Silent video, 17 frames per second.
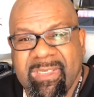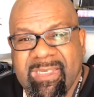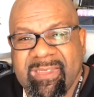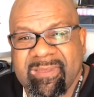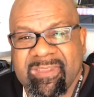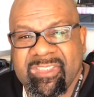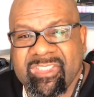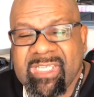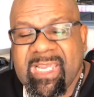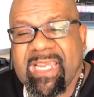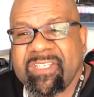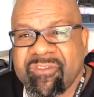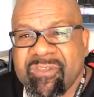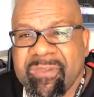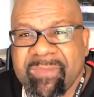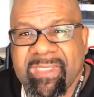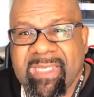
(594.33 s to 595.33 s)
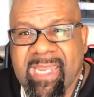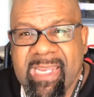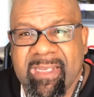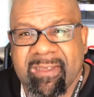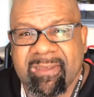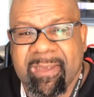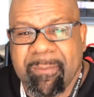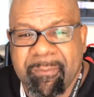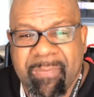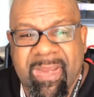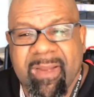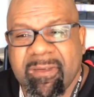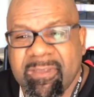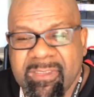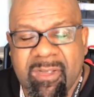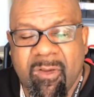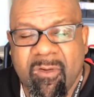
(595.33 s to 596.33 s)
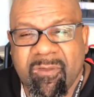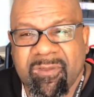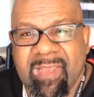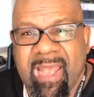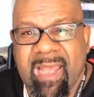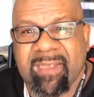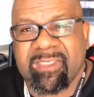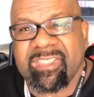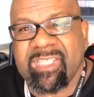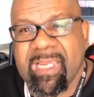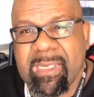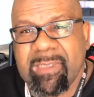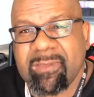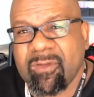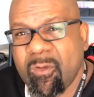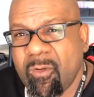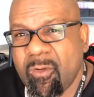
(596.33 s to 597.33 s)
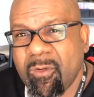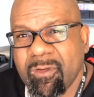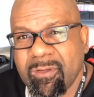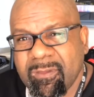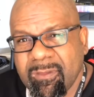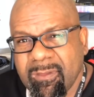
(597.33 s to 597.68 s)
he's a shade tree mechanic that barely knows how to change oil.